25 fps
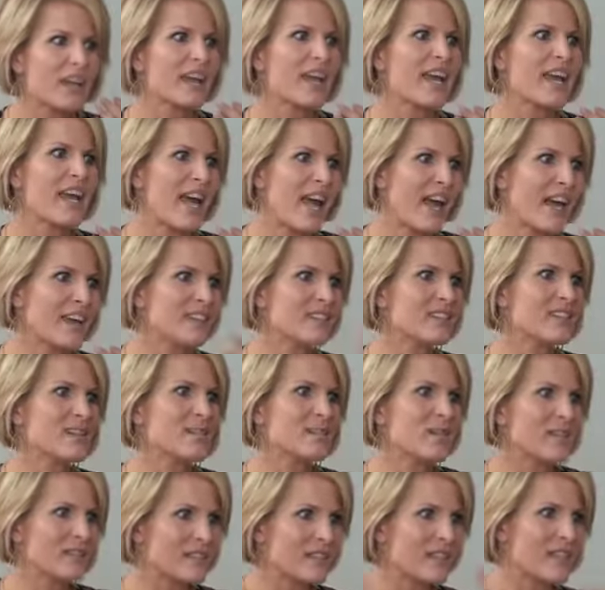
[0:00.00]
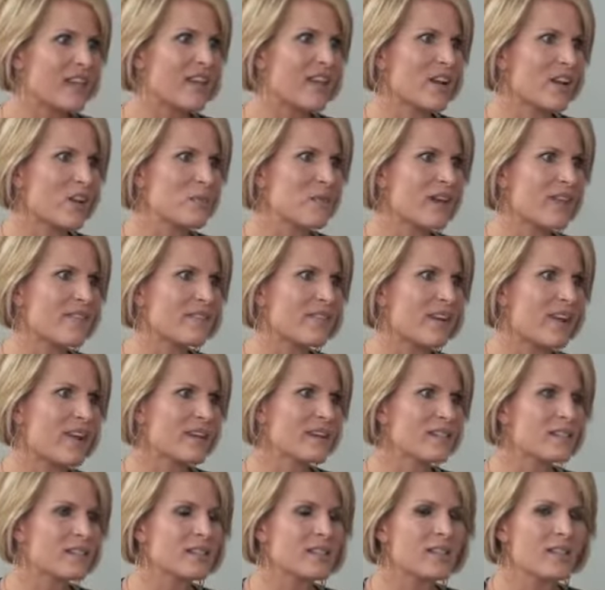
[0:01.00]
like I had something setting on my
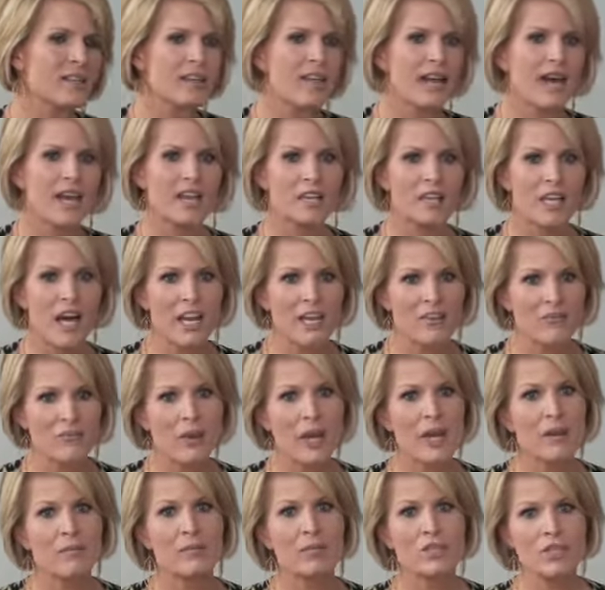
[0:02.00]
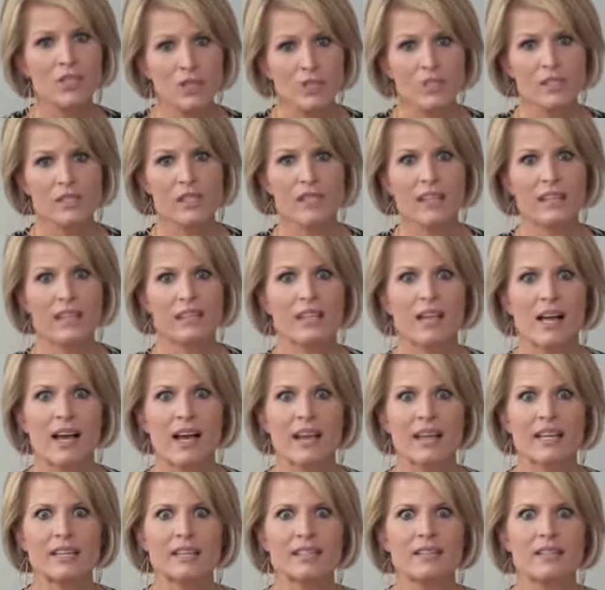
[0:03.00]
face. And a lot of my mature skin
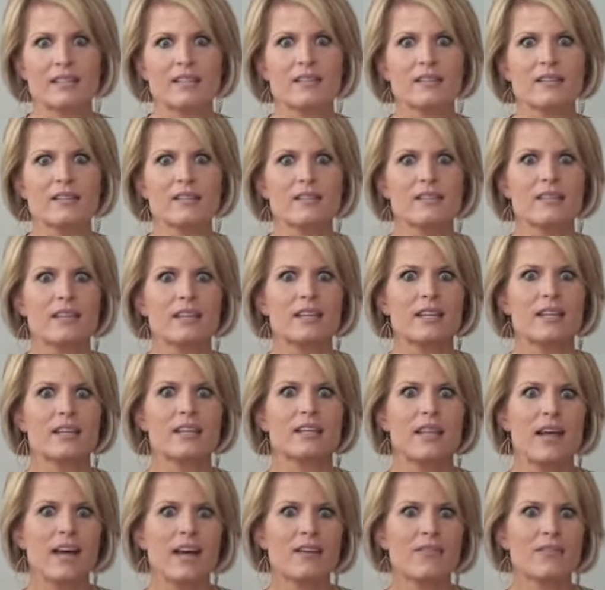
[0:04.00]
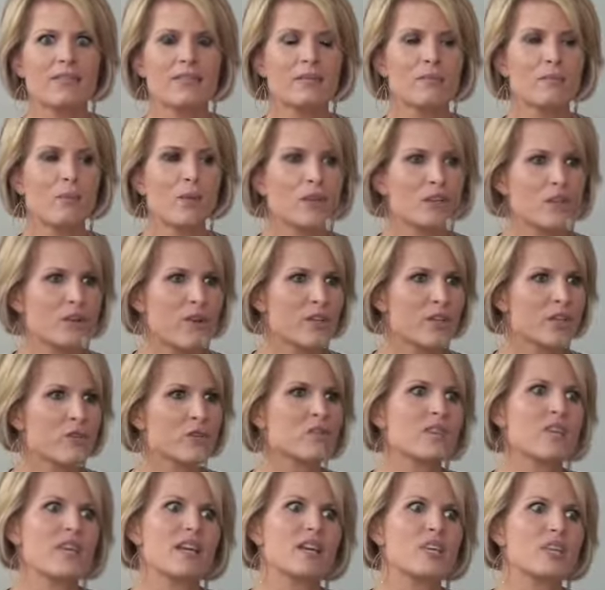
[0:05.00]
clients didn't love
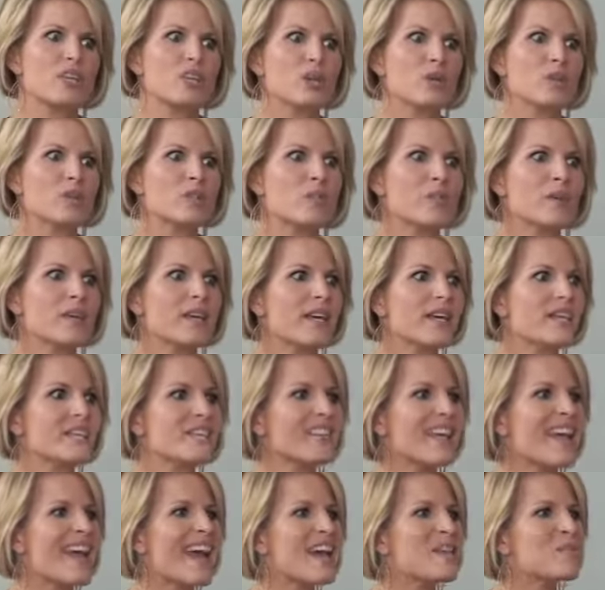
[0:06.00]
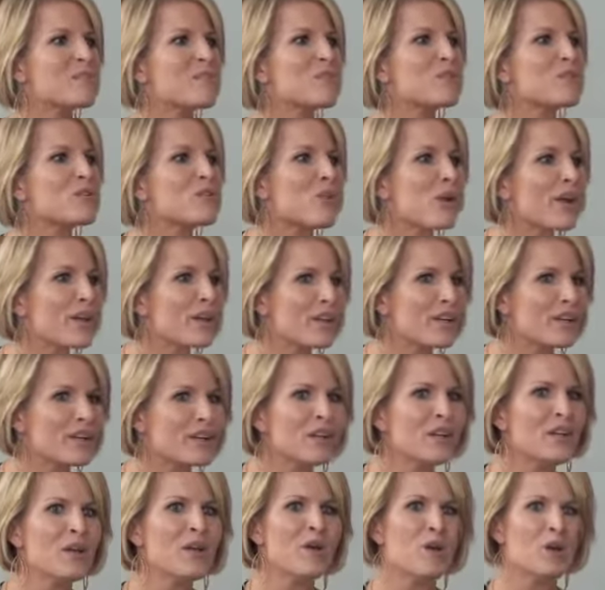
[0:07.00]
moisturizers they'd use because they had mineral
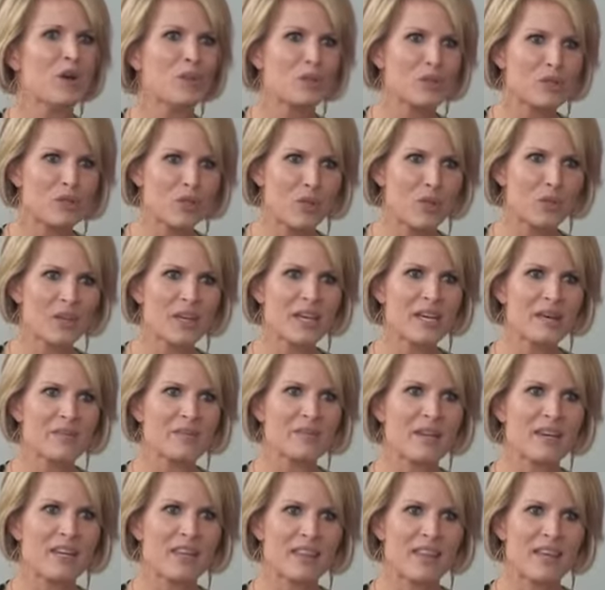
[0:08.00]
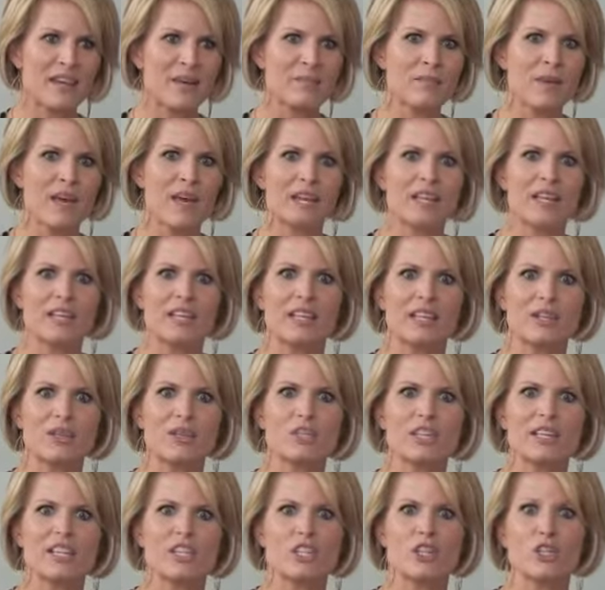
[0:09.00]
oil or petroleum in them, and it
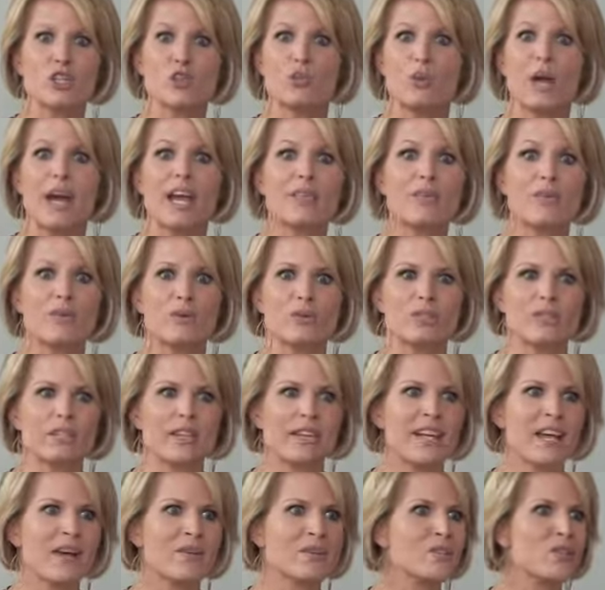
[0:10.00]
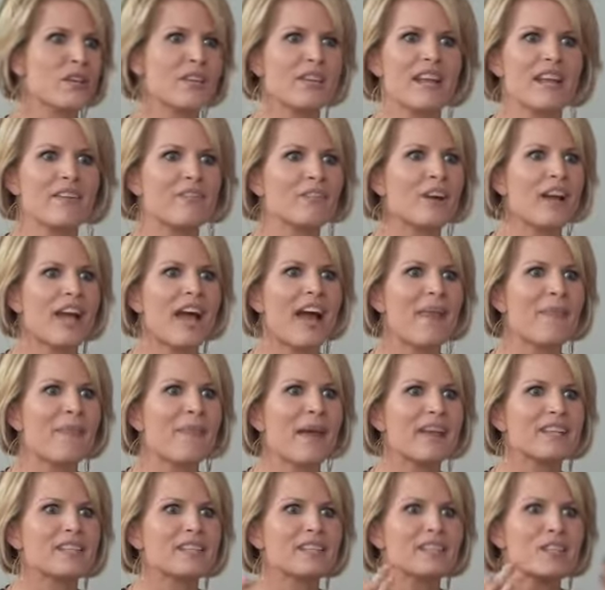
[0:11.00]
literally just dried their skin out. So they never had
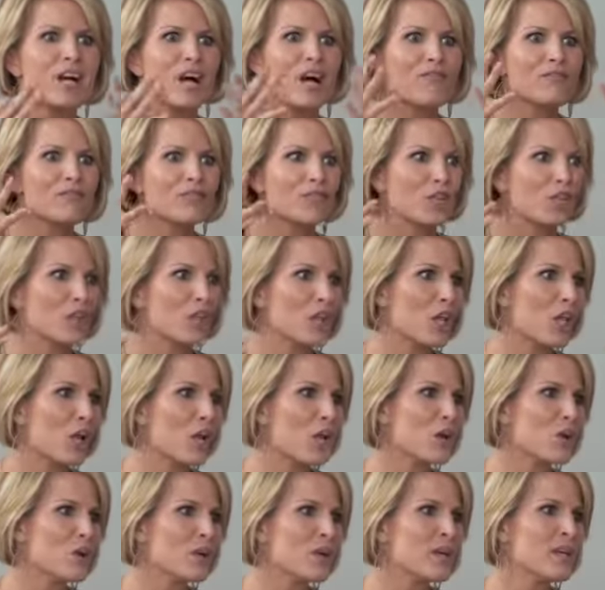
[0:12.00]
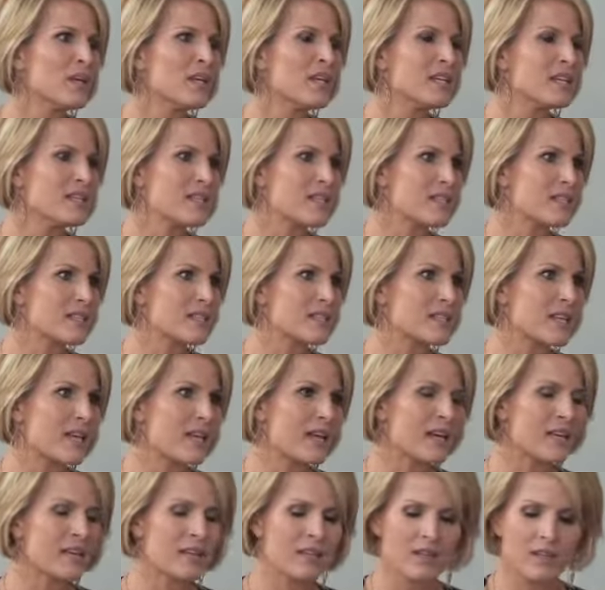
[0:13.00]
that soft glow to the
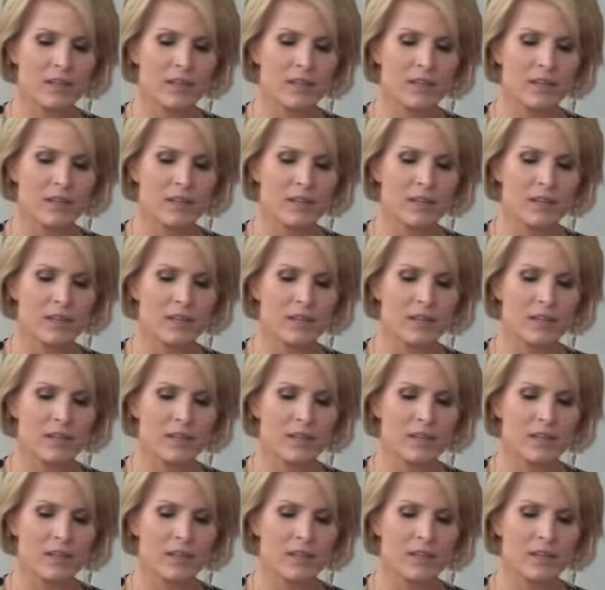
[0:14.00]
skin.